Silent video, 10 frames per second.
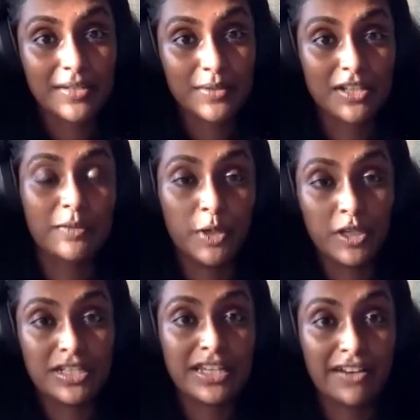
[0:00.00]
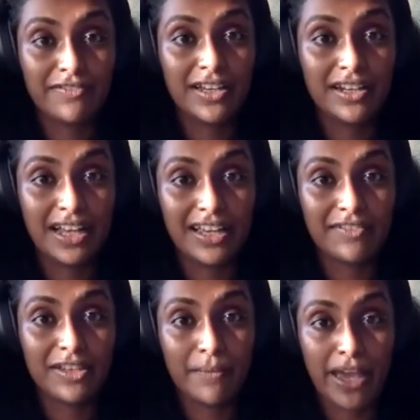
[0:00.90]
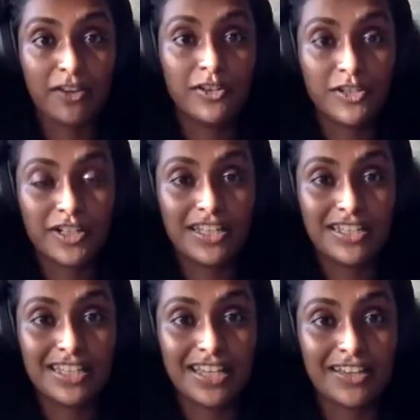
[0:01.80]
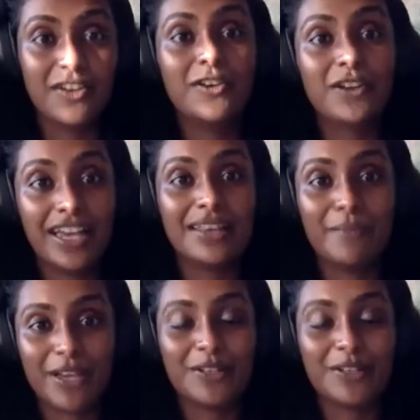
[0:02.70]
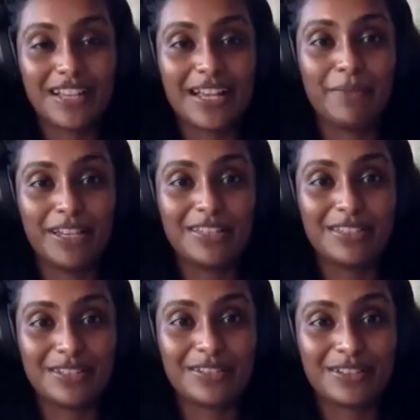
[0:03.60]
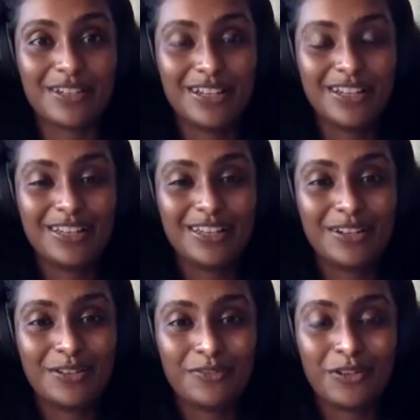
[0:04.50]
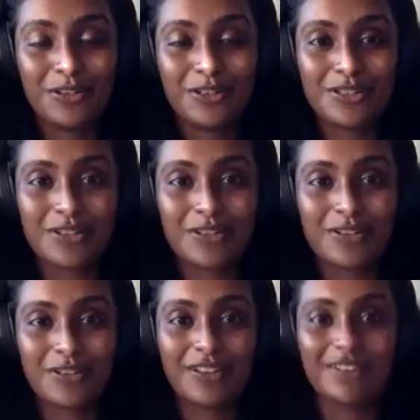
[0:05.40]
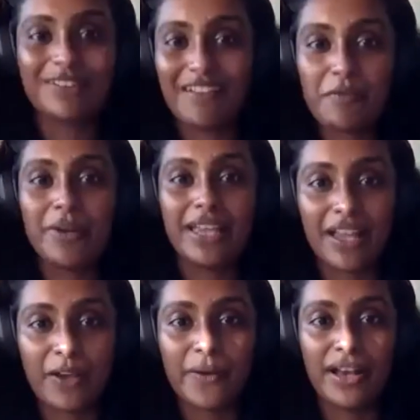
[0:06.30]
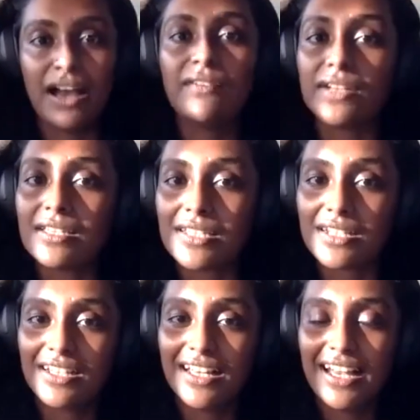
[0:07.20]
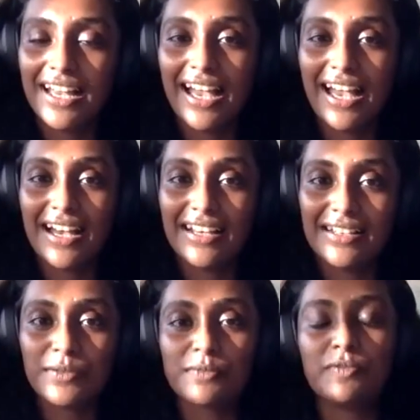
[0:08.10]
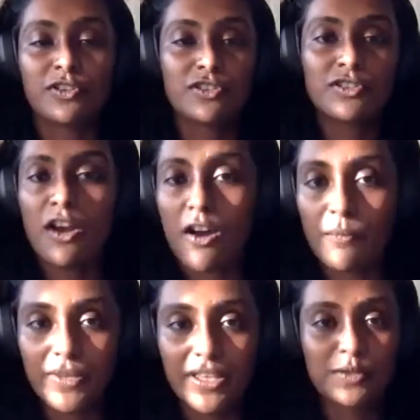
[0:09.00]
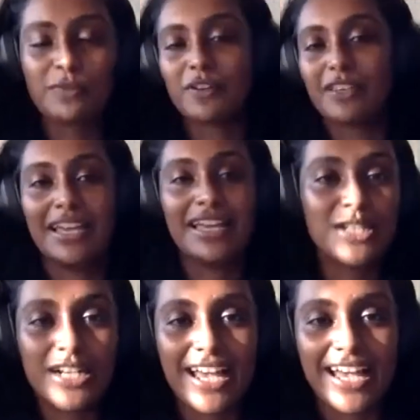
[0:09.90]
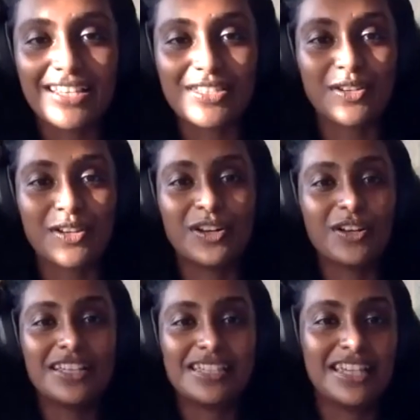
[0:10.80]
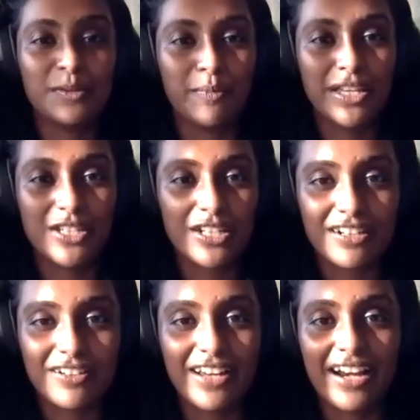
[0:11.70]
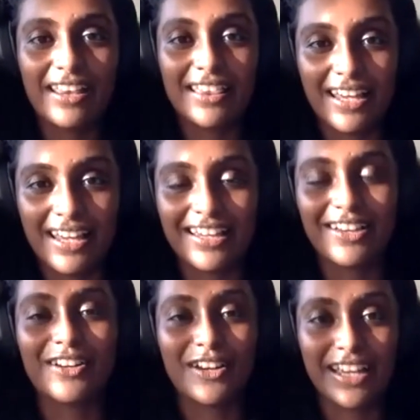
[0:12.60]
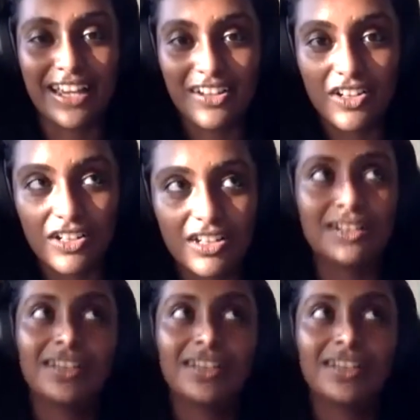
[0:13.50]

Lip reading: it was a community effort, like for the mango trees, like, oh, okay, the mango trees are coming to, you know, fruit, so everybody can go and harvest. This was before Stomp, this was before the internet, so you're not going to see your picture on anything, you're not going to get caught,